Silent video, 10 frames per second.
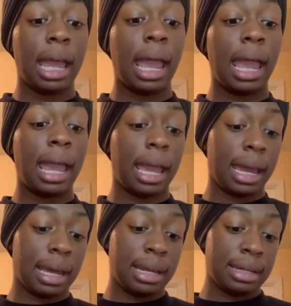
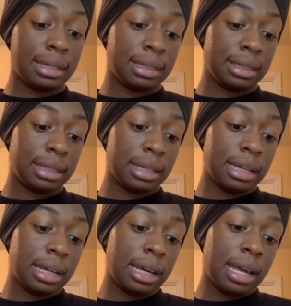And
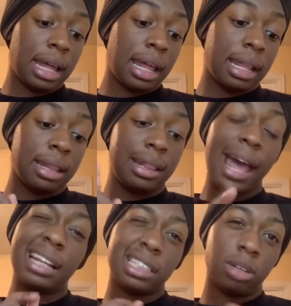
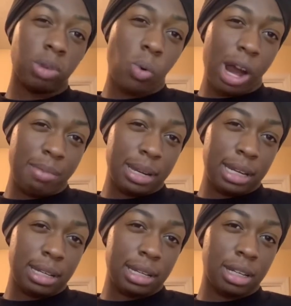that's a requirement.
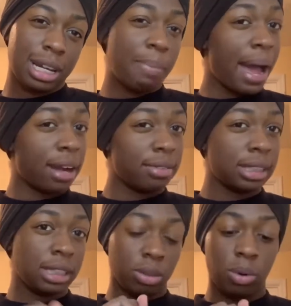Combatives
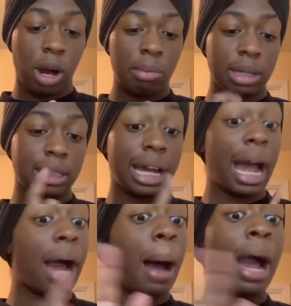is a requirement, because
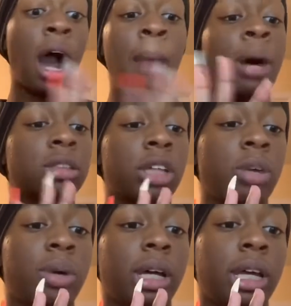I'm also tell
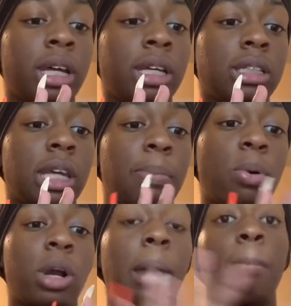you what is
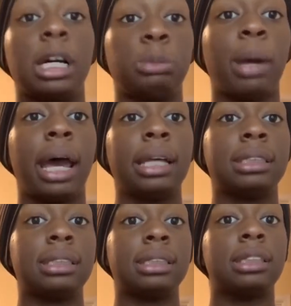important, must
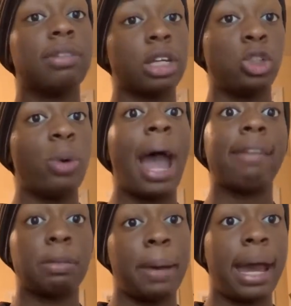pass stuff that you
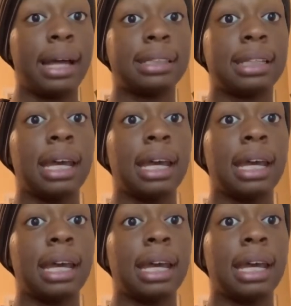have to pass,